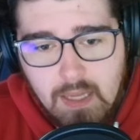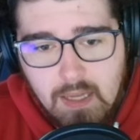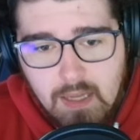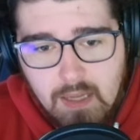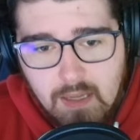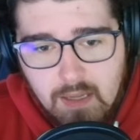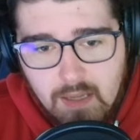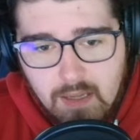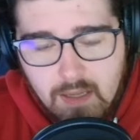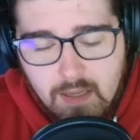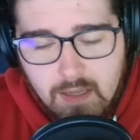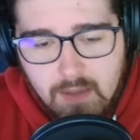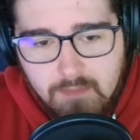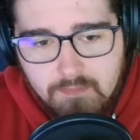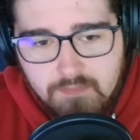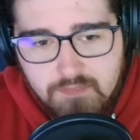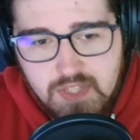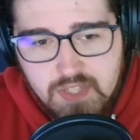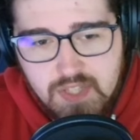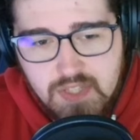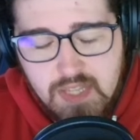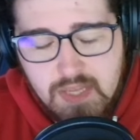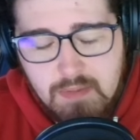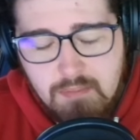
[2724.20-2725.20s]

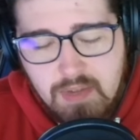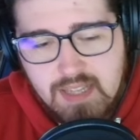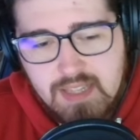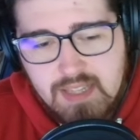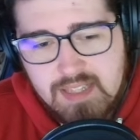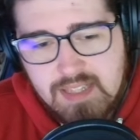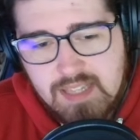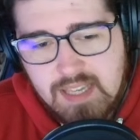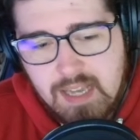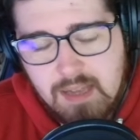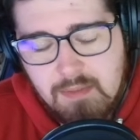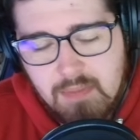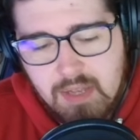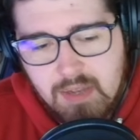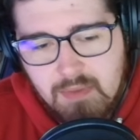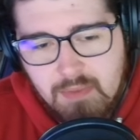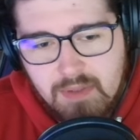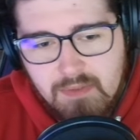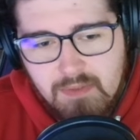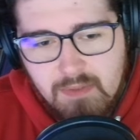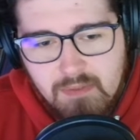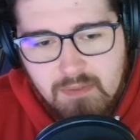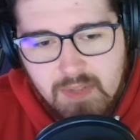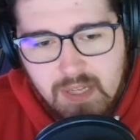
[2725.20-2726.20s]
So then by the time my
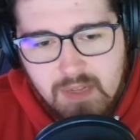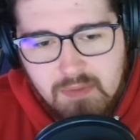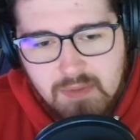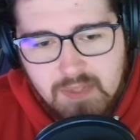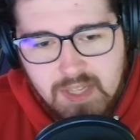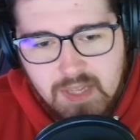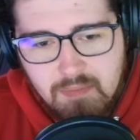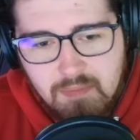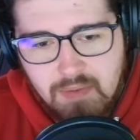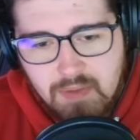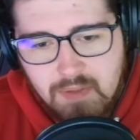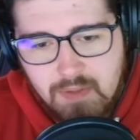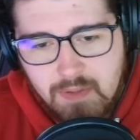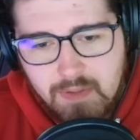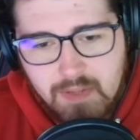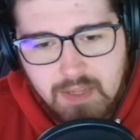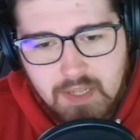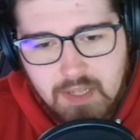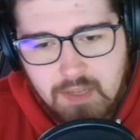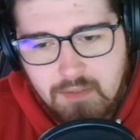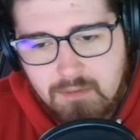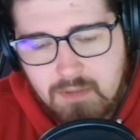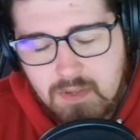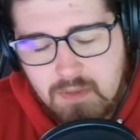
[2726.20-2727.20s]
Wii Fit video was uploaded,
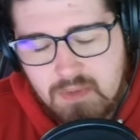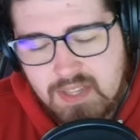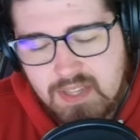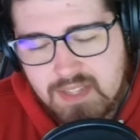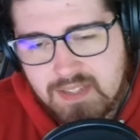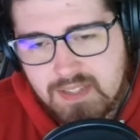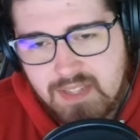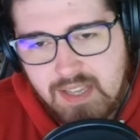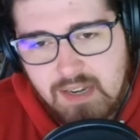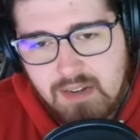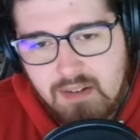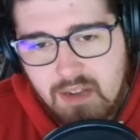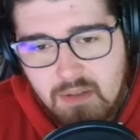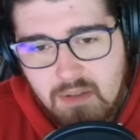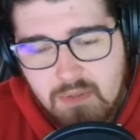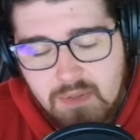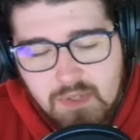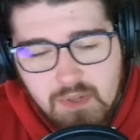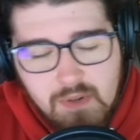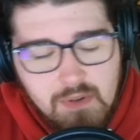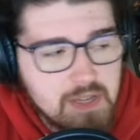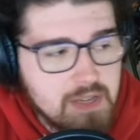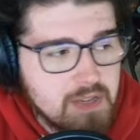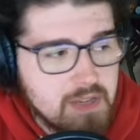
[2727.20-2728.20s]
like a few weeks later, I
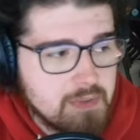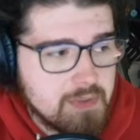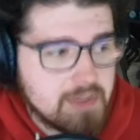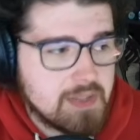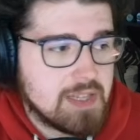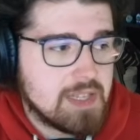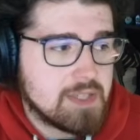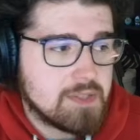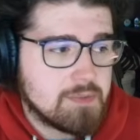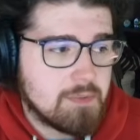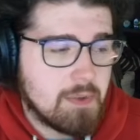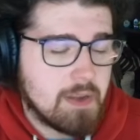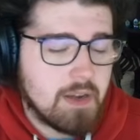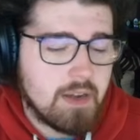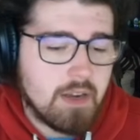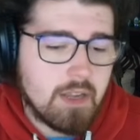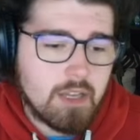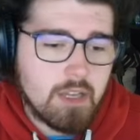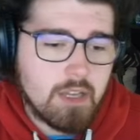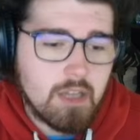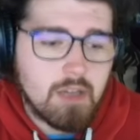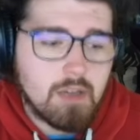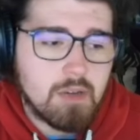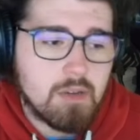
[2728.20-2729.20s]
was already doing this, ready to
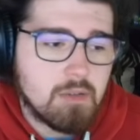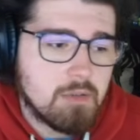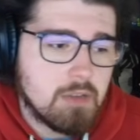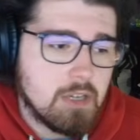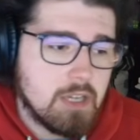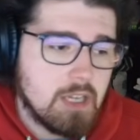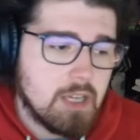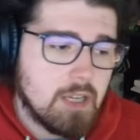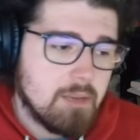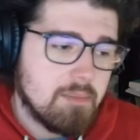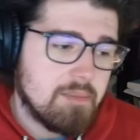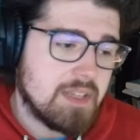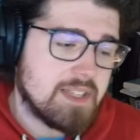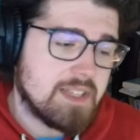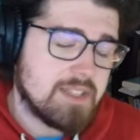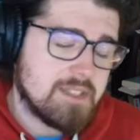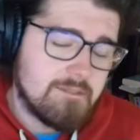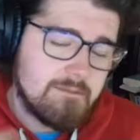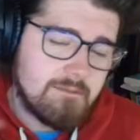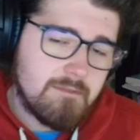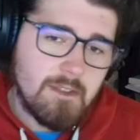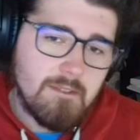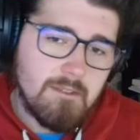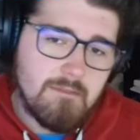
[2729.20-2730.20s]
go. Because
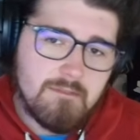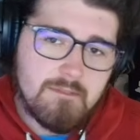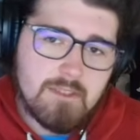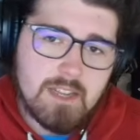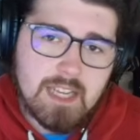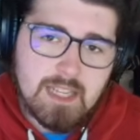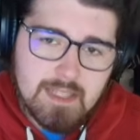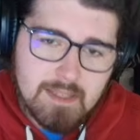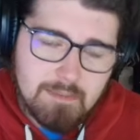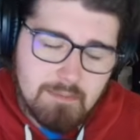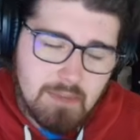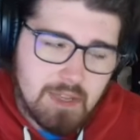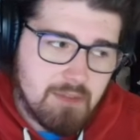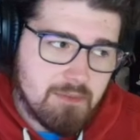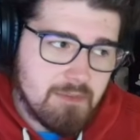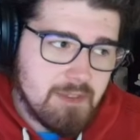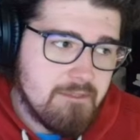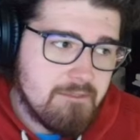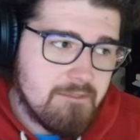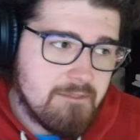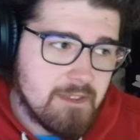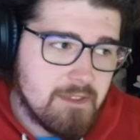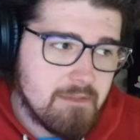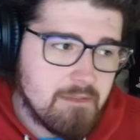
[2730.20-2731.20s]
fun fact, my
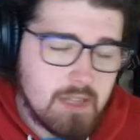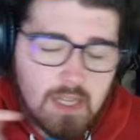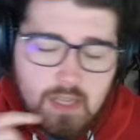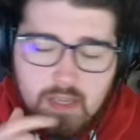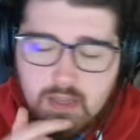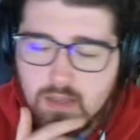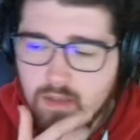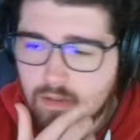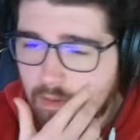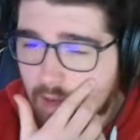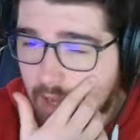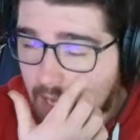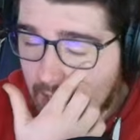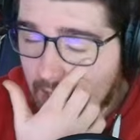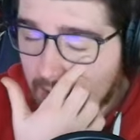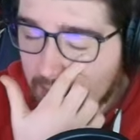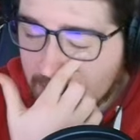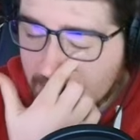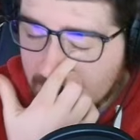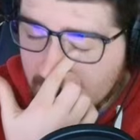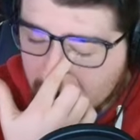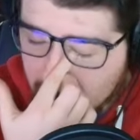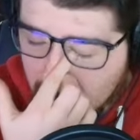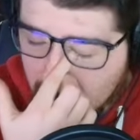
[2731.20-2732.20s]
Wii Fit video, I
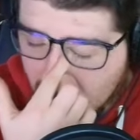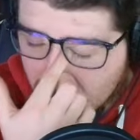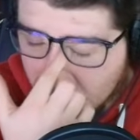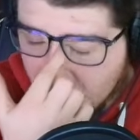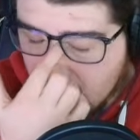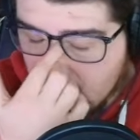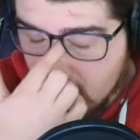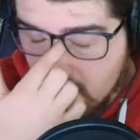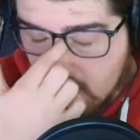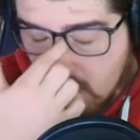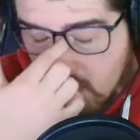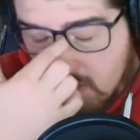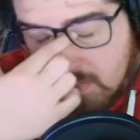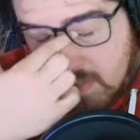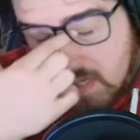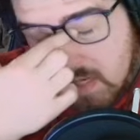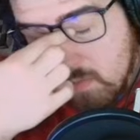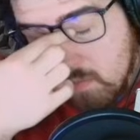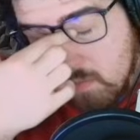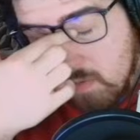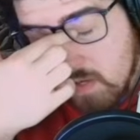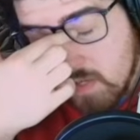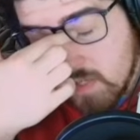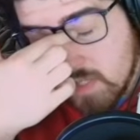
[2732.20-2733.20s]
was expecting nobody
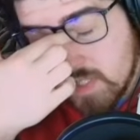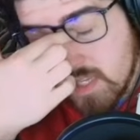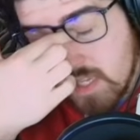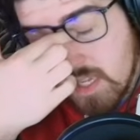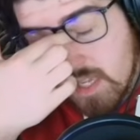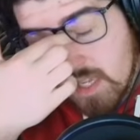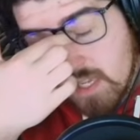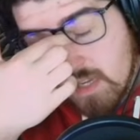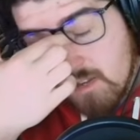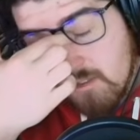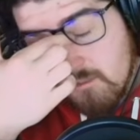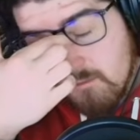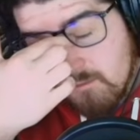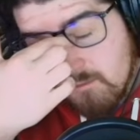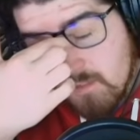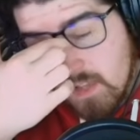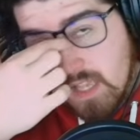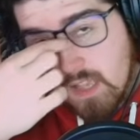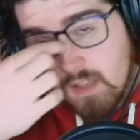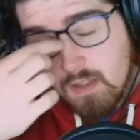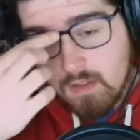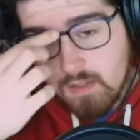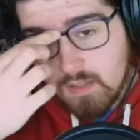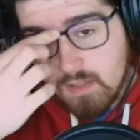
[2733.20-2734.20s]
to watch that and to
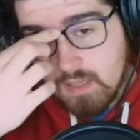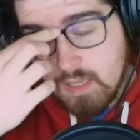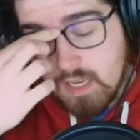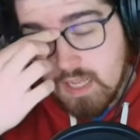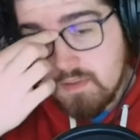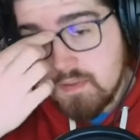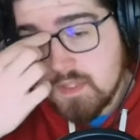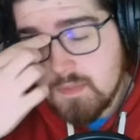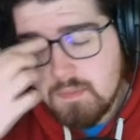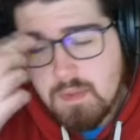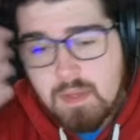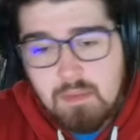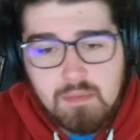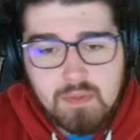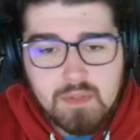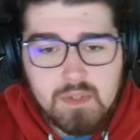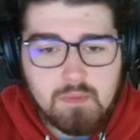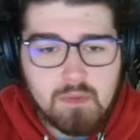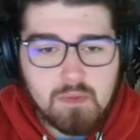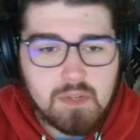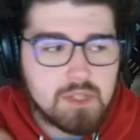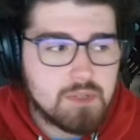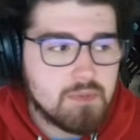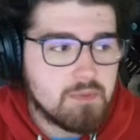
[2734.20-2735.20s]
fail. And now it's my
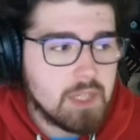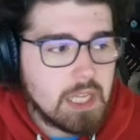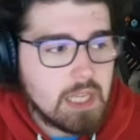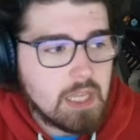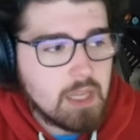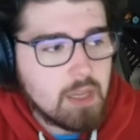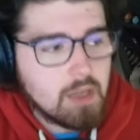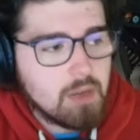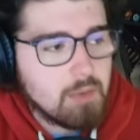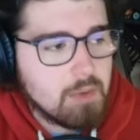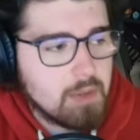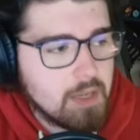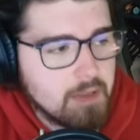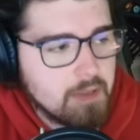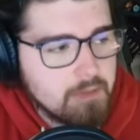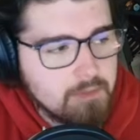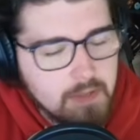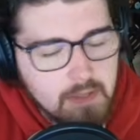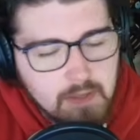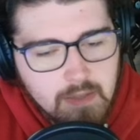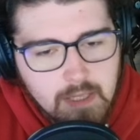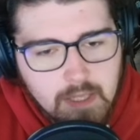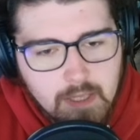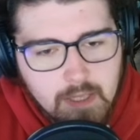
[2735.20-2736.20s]
most watched video, and I
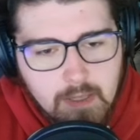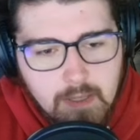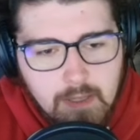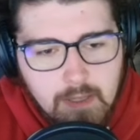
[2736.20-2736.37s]
feel like